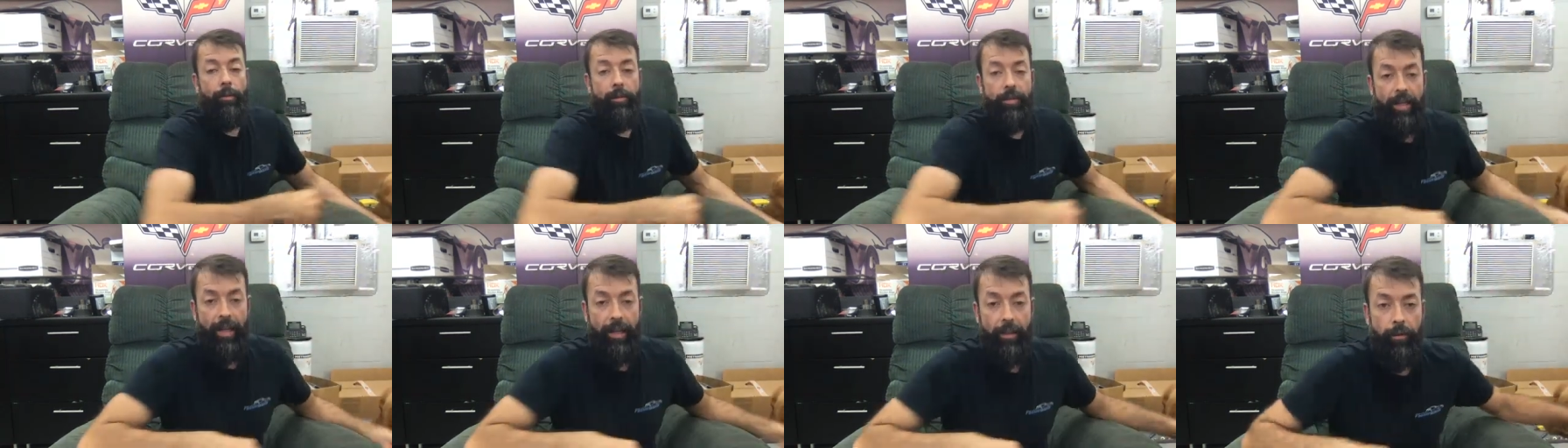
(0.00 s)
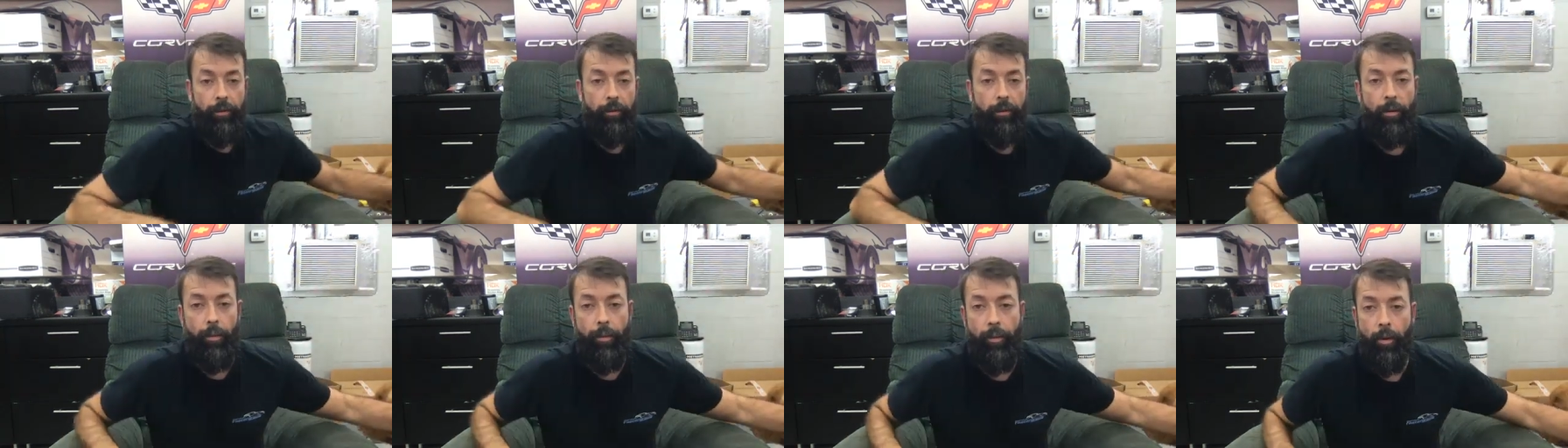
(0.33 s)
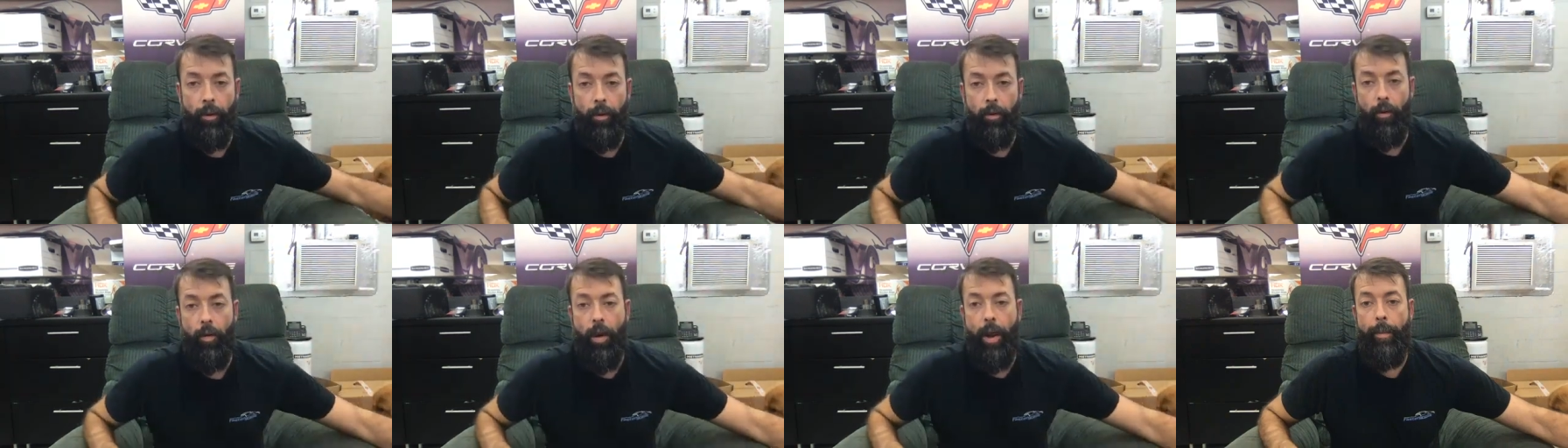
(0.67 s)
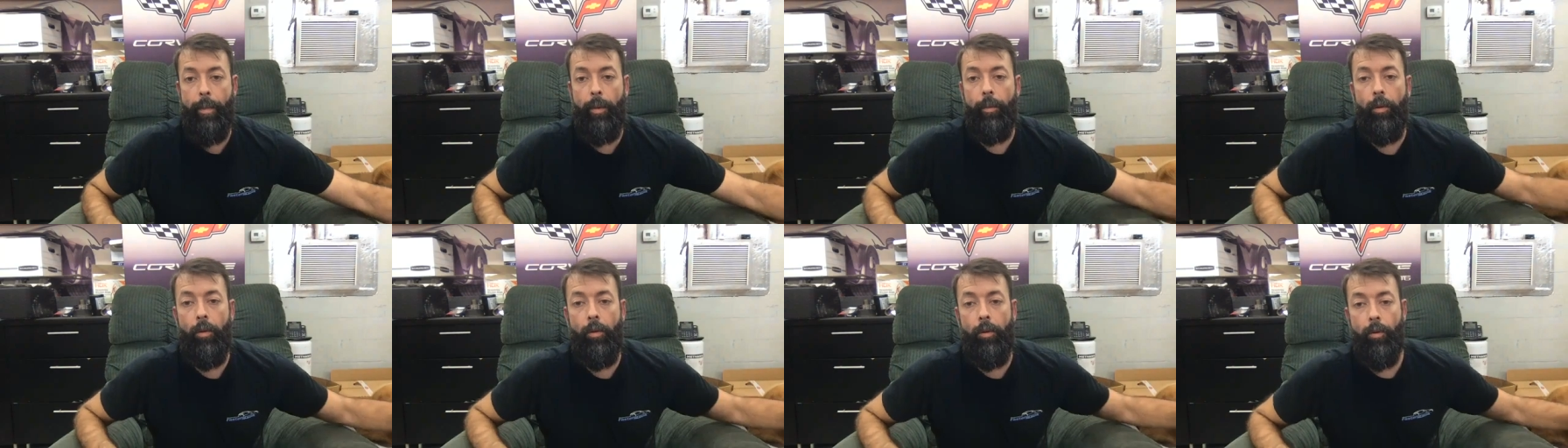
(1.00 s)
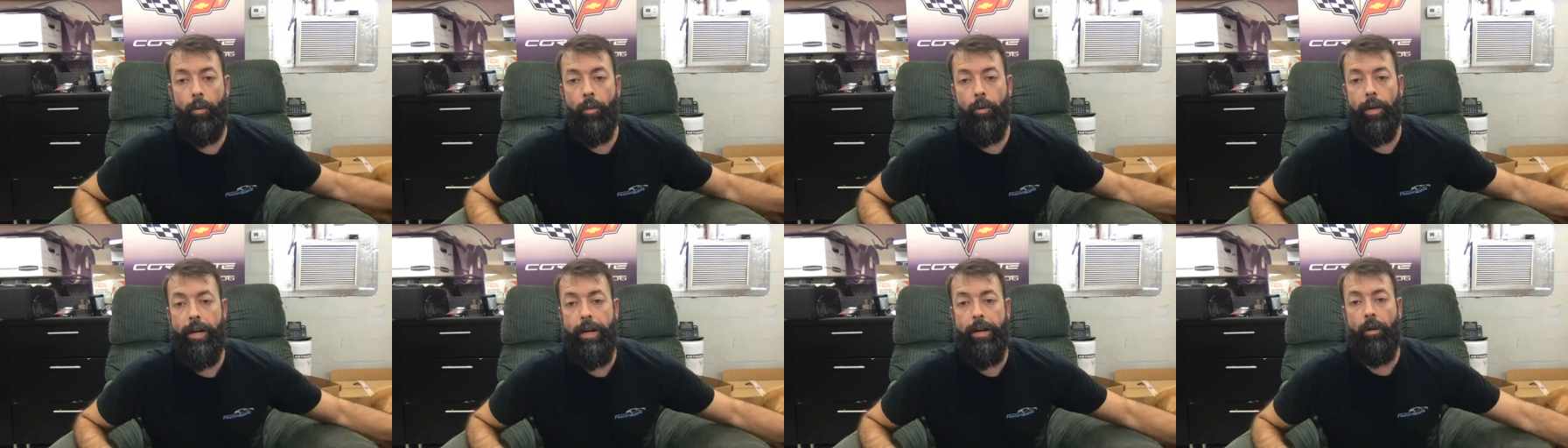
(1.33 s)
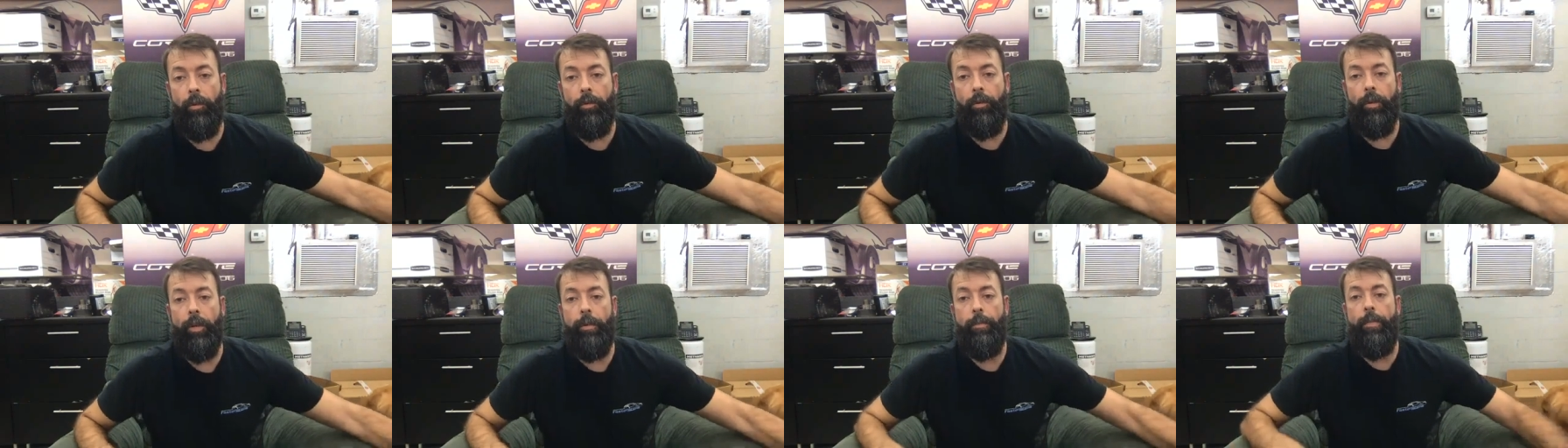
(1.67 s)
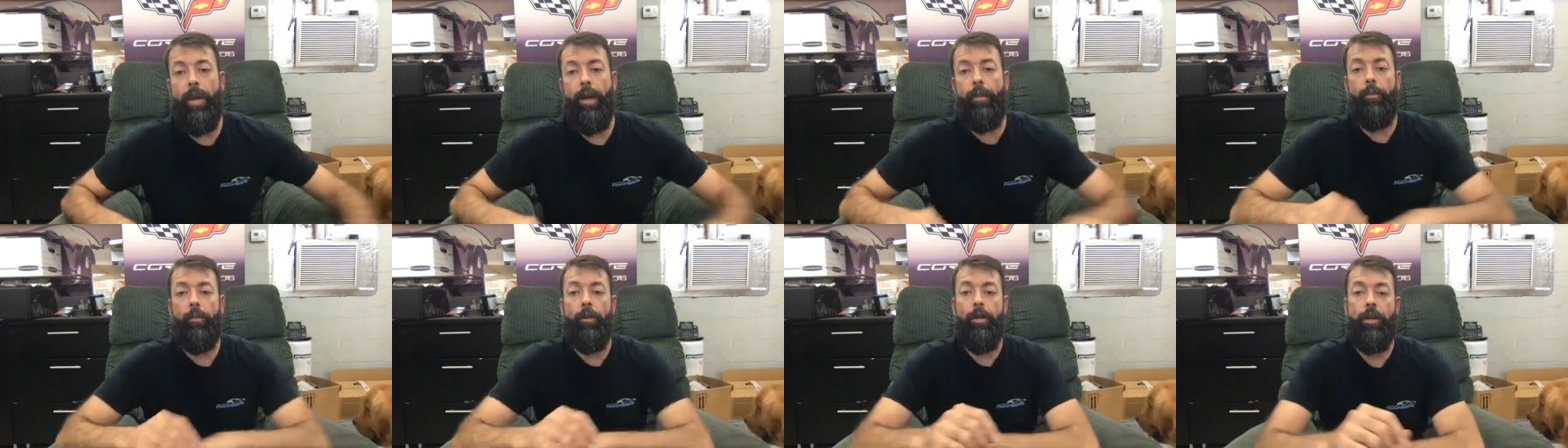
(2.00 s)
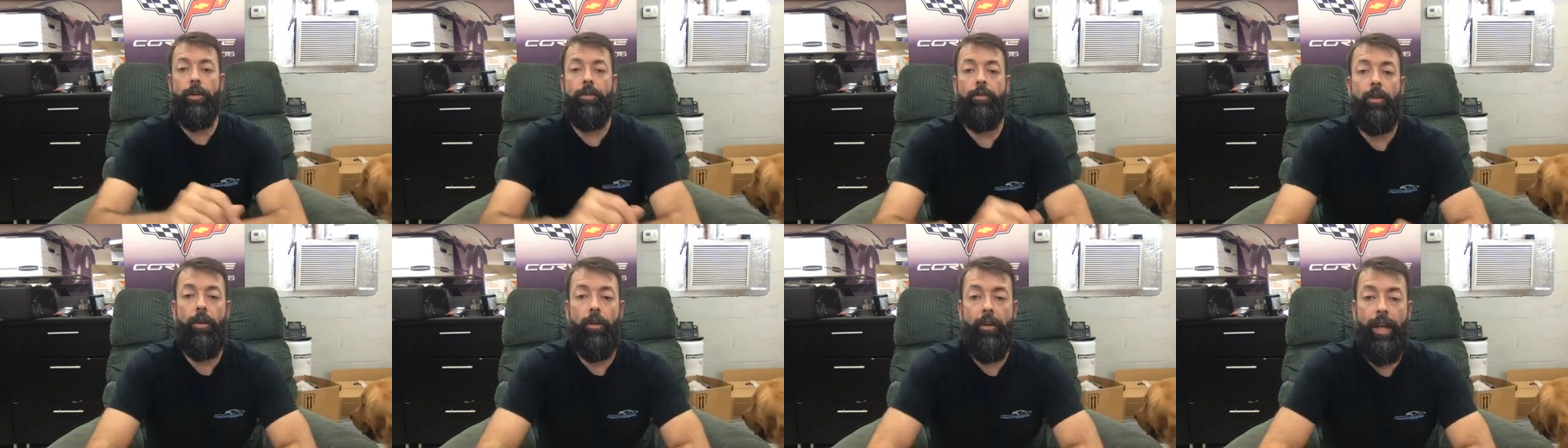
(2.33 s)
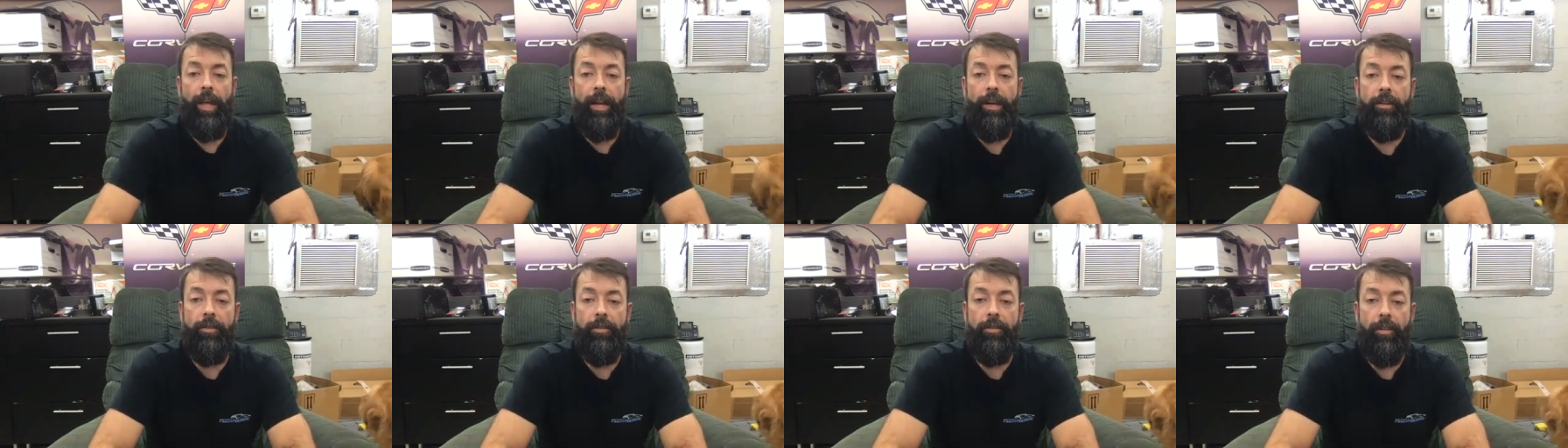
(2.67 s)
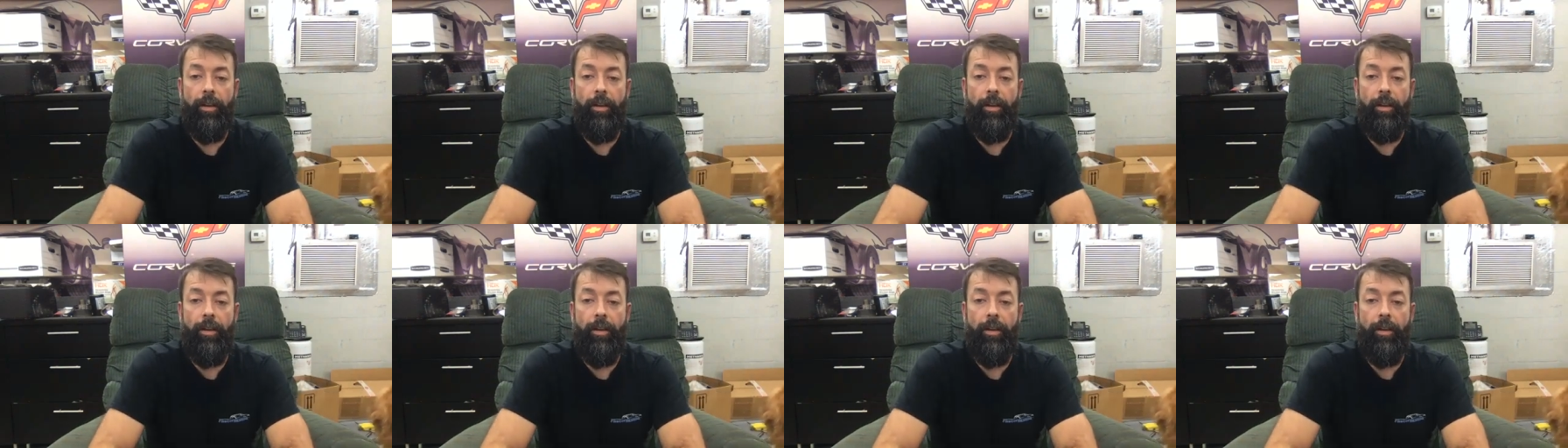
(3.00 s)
stands for Programmable Read-Only Memory. So that is